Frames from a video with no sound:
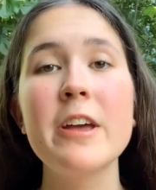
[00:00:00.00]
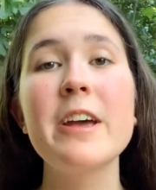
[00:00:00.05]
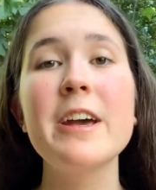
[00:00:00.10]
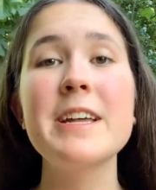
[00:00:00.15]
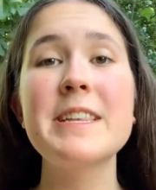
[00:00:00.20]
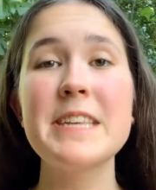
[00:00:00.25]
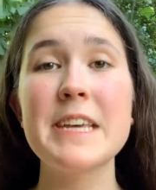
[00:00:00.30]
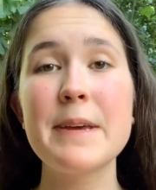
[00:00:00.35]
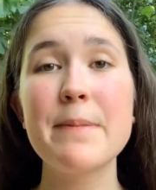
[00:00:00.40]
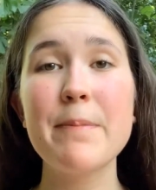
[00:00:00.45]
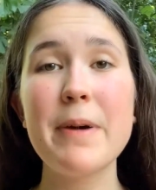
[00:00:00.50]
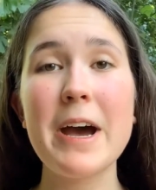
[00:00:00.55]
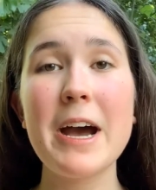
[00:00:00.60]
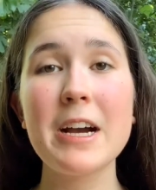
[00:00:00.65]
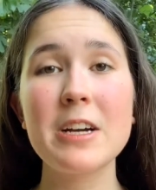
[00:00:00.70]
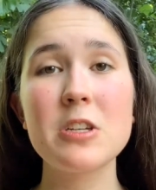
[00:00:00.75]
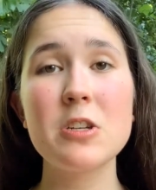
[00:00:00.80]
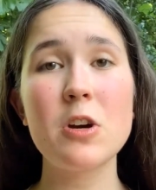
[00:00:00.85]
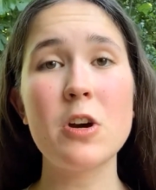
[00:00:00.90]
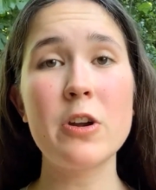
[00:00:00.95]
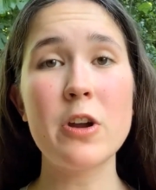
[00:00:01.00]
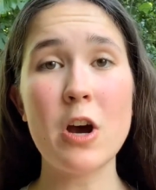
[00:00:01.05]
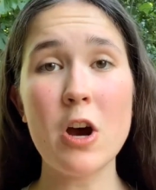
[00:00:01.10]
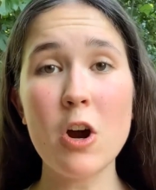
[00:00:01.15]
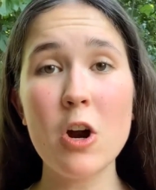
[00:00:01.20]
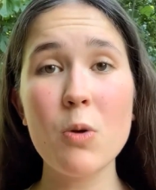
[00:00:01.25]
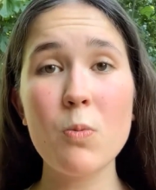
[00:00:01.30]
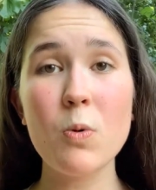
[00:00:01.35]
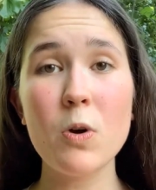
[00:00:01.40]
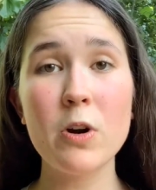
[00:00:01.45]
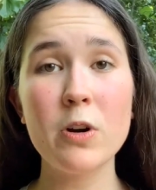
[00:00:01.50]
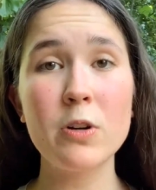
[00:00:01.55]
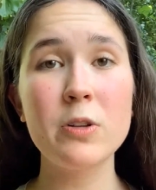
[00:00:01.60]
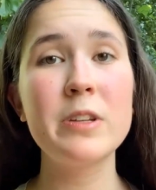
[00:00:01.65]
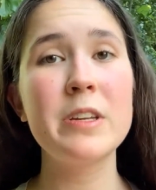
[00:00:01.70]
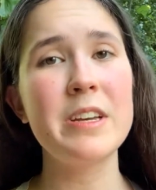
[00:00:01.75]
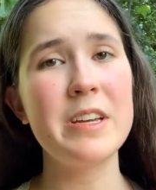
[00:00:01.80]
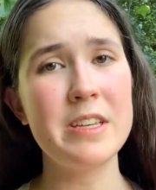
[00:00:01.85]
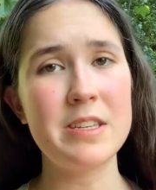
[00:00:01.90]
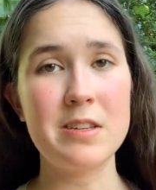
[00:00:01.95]
its impact on our world
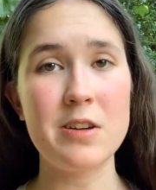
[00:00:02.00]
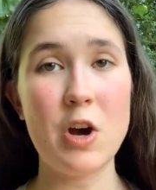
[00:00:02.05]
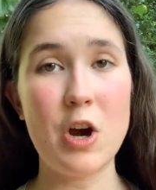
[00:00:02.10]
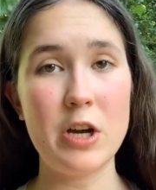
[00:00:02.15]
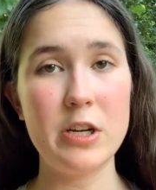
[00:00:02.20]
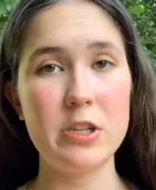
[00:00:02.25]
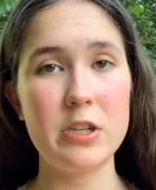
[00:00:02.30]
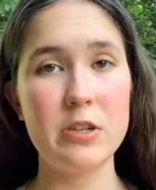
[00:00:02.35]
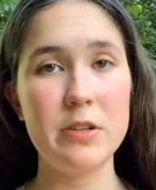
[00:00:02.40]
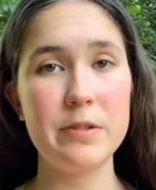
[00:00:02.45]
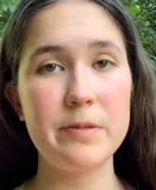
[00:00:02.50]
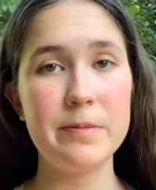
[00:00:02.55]
is not.